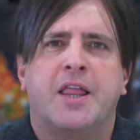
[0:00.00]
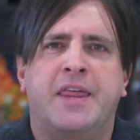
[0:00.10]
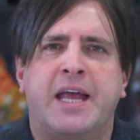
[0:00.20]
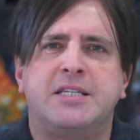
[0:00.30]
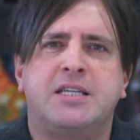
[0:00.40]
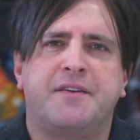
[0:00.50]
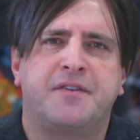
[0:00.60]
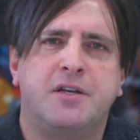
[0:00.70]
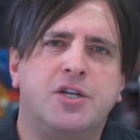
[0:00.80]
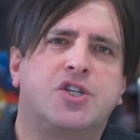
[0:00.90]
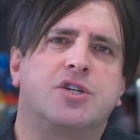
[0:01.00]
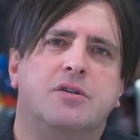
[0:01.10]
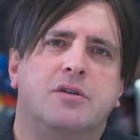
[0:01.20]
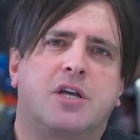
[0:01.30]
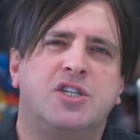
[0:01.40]
their
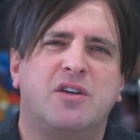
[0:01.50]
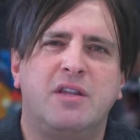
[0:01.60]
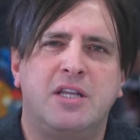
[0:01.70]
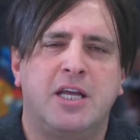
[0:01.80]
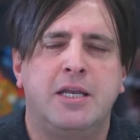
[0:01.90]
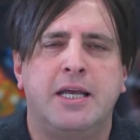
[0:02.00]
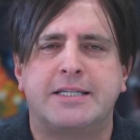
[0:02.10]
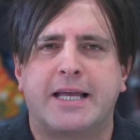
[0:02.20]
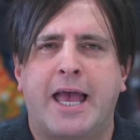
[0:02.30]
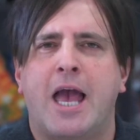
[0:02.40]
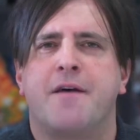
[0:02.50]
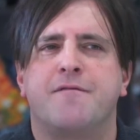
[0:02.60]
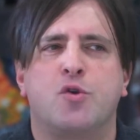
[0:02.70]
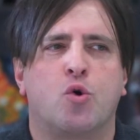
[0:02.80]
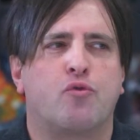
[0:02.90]
definition, because you need to
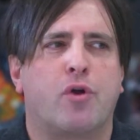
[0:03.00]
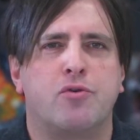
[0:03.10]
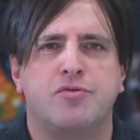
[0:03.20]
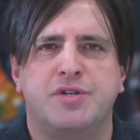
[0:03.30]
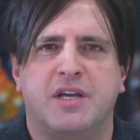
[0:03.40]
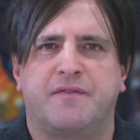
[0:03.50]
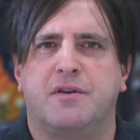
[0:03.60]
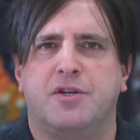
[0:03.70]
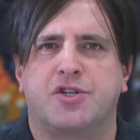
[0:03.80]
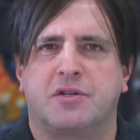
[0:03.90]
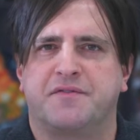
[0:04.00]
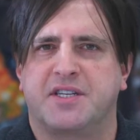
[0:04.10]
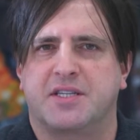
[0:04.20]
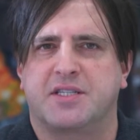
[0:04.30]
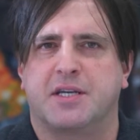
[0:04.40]
have your own definition of
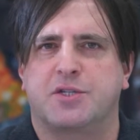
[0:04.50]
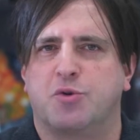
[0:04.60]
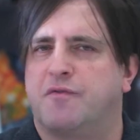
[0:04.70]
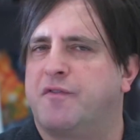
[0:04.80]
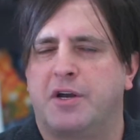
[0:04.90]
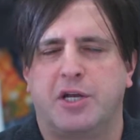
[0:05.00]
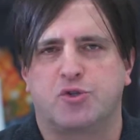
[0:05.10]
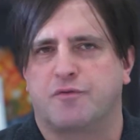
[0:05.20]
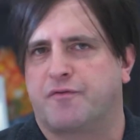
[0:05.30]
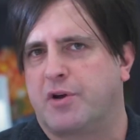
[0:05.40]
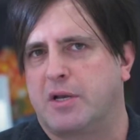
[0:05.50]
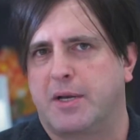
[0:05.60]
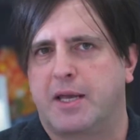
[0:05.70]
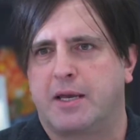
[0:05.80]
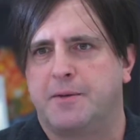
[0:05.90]
success or financial freedom,
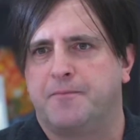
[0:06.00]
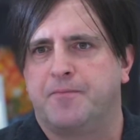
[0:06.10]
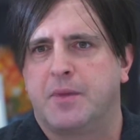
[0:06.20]
okay?